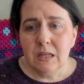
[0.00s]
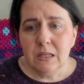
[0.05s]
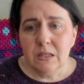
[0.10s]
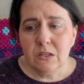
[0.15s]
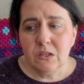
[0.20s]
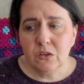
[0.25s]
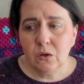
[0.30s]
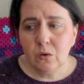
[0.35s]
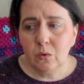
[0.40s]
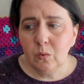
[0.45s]

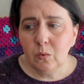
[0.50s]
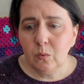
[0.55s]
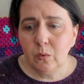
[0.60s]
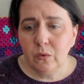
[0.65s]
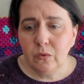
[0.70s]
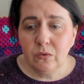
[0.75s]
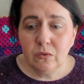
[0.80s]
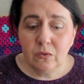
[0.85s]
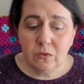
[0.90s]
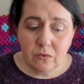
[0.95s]

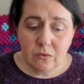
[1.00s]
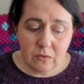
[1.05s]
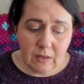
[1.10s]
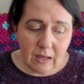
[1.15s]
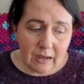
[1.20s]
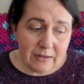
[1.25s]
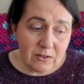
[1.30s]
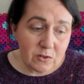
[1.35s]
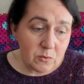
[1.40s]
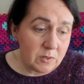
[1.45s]
So
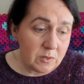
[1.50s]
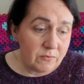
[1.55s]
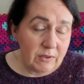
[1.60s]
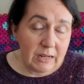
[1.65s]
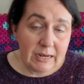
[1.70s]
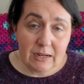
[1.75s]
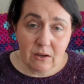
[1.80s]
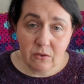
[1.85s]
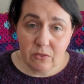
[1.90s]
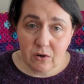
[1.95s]
I don't have
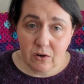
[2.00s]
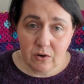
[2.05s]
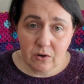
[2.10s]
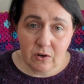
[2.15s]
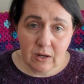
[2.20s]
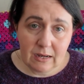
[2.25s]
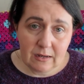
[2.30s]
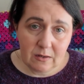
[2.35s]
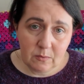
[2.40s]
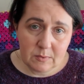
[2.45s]
any other
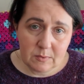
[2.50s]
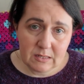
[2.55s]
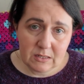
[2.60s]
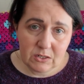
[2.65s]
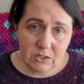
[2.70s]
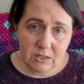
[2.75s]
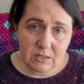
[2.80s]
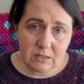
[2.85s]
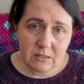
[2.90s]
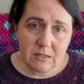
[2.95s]

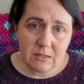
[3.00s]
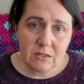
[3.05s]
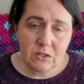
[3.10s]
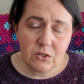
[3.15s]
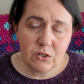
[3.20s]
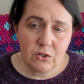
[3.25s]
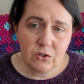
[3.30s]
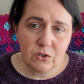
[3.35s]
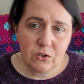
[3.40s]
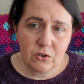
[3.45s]
acquisitions
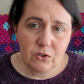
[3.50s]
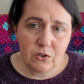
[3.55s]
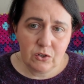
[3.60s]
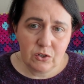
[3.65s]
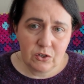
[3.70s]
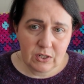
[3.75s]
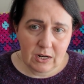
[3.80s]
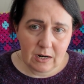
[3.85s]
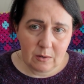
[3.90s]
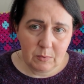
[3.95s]
to
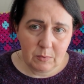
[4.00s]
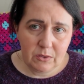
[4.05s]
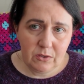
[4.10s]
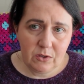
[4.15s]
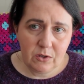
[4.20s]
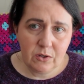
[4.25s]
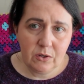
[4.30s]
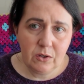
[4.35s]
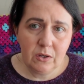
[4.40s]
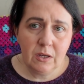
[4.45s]
share with
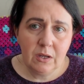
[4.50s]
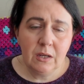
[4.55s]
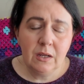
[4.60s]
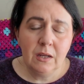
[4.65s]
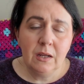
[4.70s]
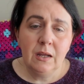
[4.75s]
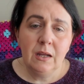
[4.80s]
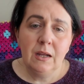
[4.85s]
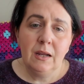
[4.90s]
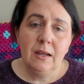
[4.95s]
you.
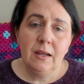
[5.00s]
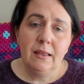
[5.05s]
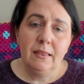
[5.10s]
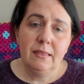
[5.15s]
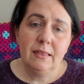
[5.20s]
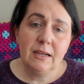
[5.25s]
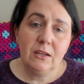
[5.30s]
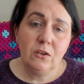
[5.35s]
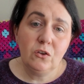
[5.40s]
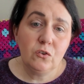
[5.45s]

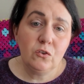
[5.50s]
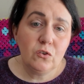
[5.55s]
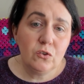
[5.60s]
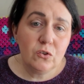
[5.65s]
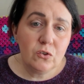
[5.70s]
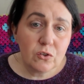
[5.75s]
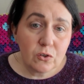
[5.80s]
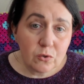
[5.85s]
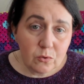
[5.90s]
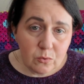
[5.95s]
Thank you
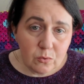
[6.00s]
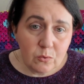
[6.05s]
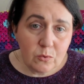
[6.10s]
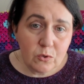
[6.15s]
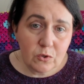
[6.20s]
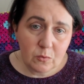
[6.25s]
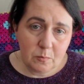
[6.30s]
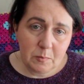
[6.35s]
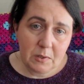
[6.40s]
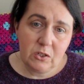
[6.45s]
so
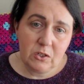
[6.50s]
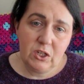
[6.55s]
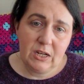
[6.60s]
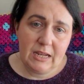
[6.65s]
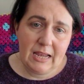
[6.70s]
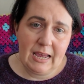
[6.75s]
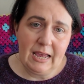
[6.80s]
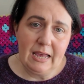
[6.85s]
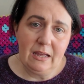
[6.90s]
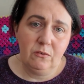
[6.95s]
much
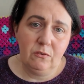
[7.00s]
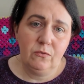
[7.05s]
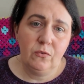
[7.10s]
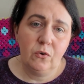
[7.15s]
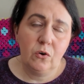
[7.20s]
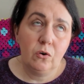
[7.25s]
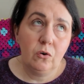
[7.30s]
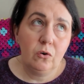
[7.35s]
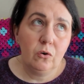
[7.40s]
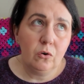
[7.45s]
again
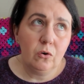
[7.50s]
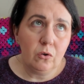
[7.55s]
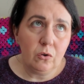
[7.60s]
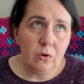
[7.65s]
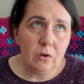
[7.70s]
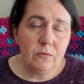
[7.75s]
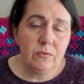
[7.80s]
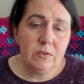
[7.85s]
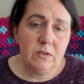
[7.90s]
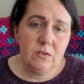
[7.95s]
for
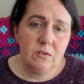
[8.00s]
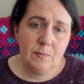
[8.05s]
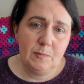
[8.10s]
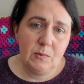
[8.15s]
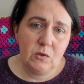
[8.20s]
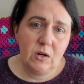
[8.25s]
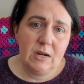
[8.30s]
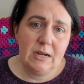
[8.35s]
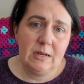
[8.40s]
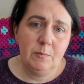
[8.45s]
all of the
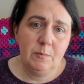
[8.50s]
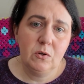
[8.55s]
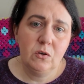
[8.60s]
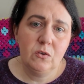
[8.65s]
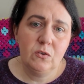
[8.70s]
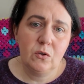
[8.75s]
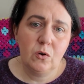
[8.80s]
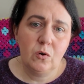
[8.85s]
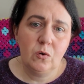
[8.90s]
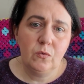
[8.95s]

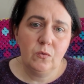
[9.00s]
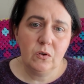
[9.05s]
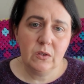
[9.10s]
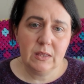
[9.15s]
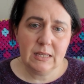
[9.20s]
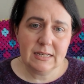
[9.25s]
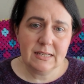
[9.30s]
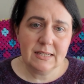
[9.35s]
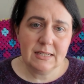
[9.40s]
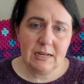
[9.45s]
subscribers over
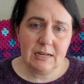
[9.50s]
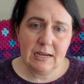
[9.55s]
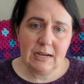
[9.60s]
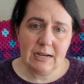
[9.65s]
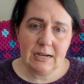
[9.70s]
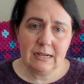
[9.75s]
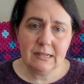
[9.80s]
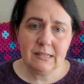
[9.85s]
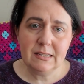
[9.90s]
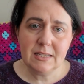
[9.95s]
this
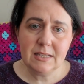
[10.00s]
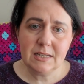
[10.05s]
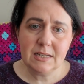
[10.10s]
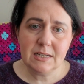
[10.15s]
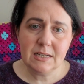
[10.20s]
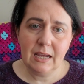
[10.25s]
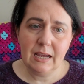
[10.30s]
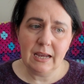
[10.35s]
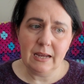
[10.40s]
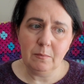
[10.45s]
last
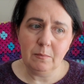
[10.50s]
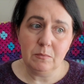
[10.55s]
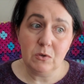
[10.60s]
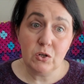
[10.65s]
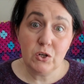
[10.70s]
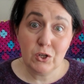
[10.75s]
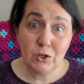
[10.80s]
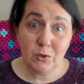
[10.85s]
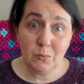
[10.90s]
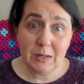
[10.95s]

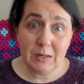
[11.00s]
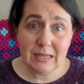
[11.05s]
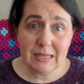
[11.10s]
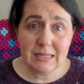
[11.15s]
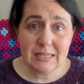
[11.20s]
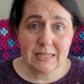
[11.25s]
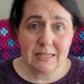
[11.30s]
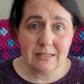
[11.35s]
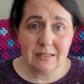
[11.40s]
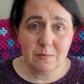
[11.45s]
2
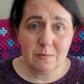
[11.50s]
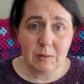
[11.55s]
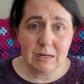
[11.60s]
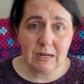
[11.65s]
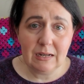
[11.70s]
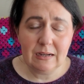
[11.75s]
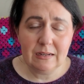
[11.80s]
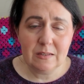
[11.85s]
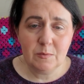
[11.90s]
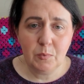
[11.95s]
weeks since my
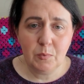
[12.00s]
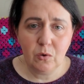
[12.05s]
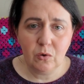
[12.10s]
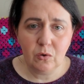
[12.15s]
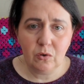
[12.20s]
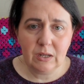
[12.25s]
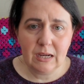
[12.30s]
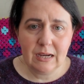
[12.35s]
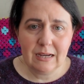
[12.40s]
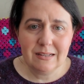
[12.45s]
last
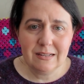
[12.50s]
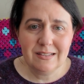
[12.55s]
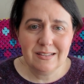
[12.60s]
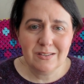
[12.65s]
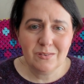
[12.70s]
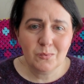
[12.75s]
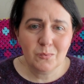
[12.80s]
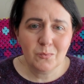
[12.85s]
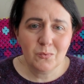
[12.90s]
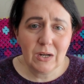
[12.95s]
podcast.
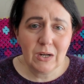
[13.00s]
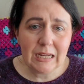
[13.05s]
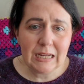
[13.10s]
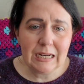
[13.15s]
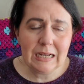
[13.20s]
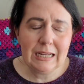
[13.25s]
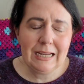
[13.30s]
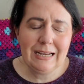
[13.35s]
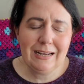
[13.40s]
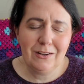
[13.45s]
It's
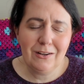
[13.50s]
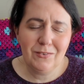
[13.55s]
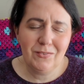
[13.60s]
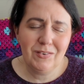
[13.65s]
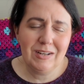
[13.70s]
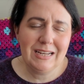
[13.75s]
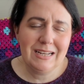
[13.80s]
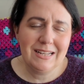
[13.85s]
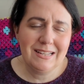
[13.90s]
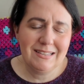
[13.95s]
really
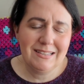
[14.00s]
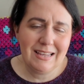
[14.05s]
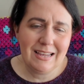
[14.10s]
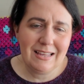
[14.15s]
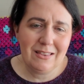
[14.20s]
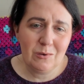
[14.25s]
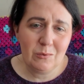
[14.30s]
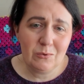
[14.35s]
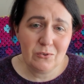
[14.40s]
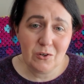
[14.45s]
lovely to
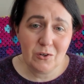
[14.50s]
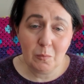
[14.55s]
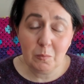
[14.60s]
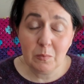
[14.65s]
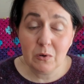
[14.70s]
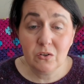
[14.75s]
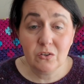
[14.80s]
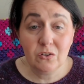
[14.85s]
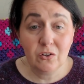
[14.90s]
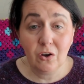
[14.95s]
see those
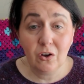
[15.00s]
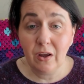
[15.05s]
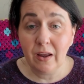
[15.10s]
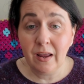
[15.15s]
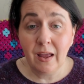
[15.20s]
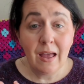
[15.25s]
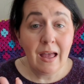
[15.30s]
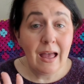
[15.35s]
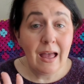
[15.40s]
numbers now.